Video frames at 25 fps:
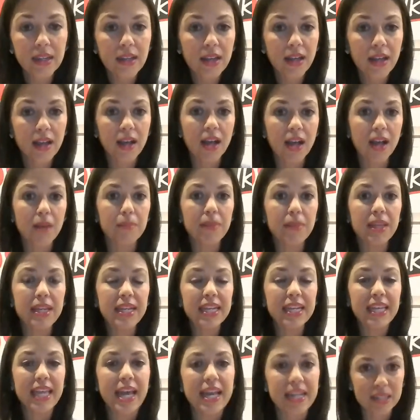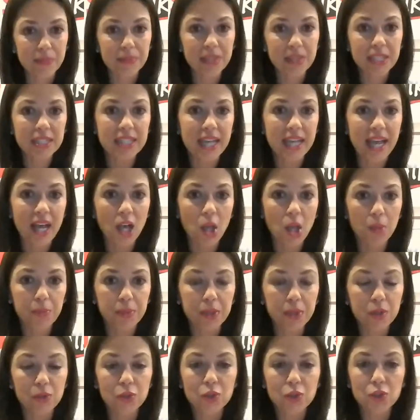And again, it's something to
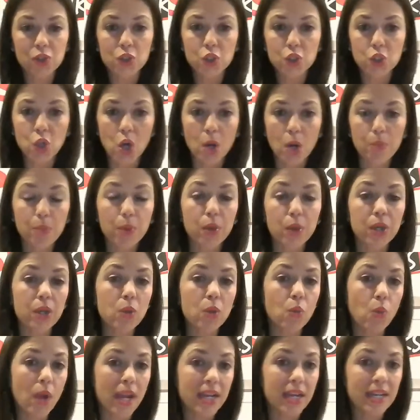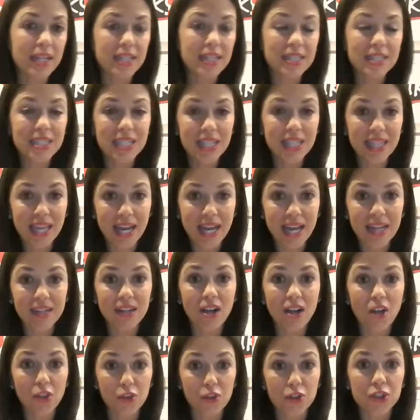help you just start putting weight into
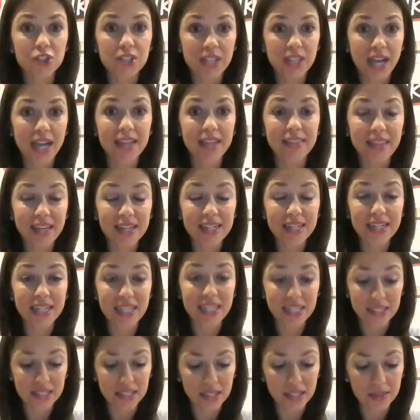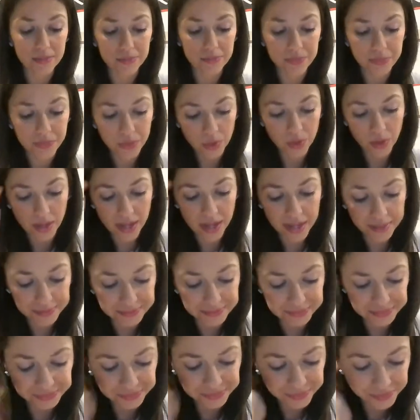that other side that needs it.
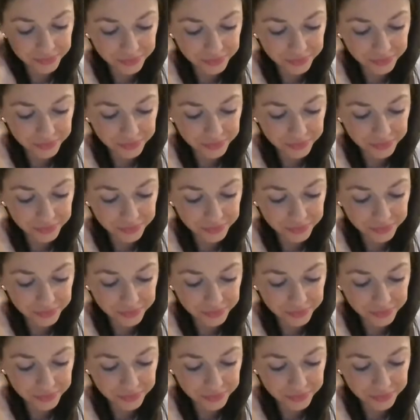Okay.